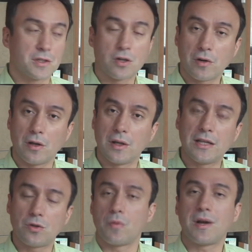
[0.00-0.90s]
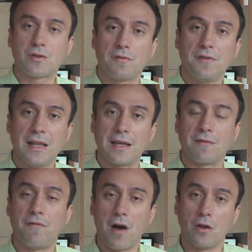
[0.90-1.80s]
material into a
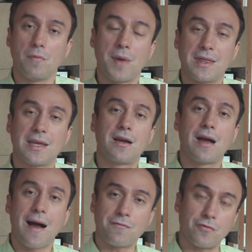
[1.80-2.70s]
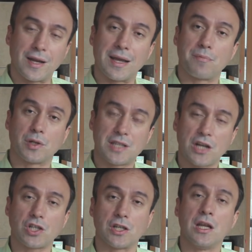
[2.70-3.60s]
retrofilling, followed by the covering and
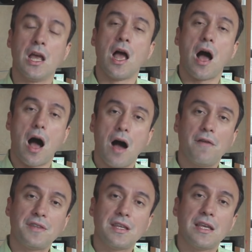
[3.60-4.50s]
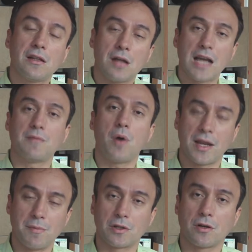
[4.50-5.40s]
protection of the live
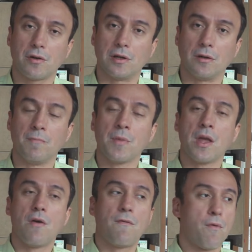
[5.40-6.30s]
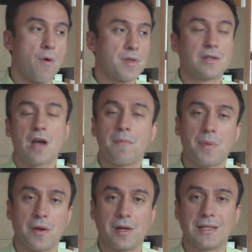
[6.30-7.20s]
body material for the time
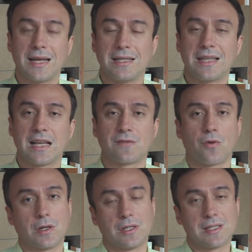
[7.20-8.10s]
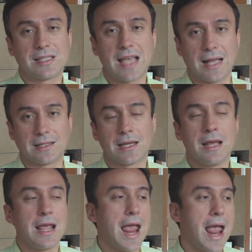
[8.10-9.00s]
period that it takes for it to set.
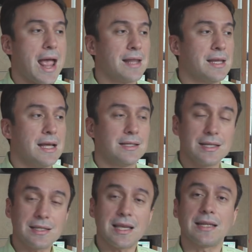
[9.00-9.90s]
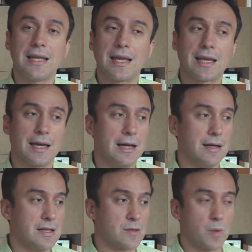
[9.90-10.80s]
And this technique
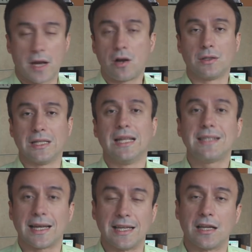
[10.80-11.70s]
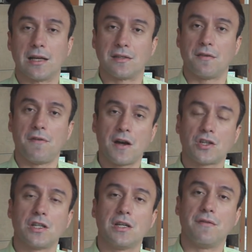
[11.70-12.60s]
is what I call the lid technique, because the
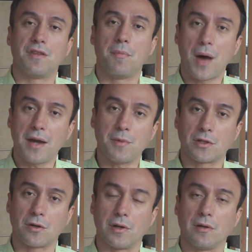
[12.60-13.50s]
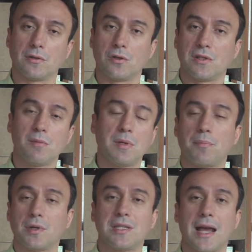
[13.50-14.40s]
function of the putty material is to simply
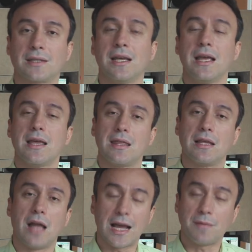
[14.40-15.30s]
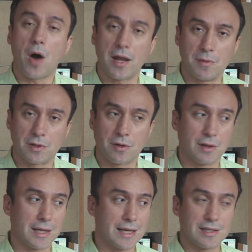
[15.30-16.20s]
protect the live body
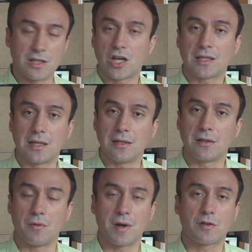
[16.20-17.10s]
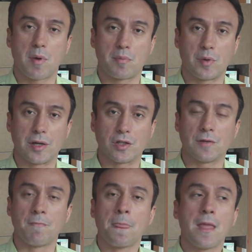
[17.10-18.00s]
material that gets injected into the retro
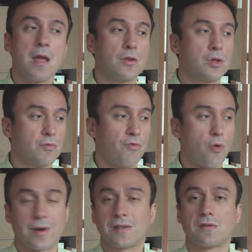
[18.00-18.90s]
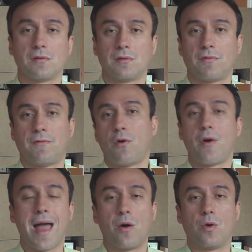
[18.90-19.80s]
preparation for its
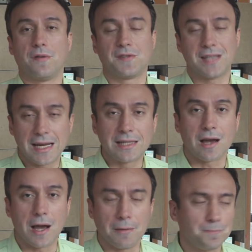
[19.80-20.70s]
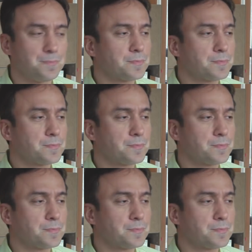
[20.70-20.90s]
4 hour of setting time.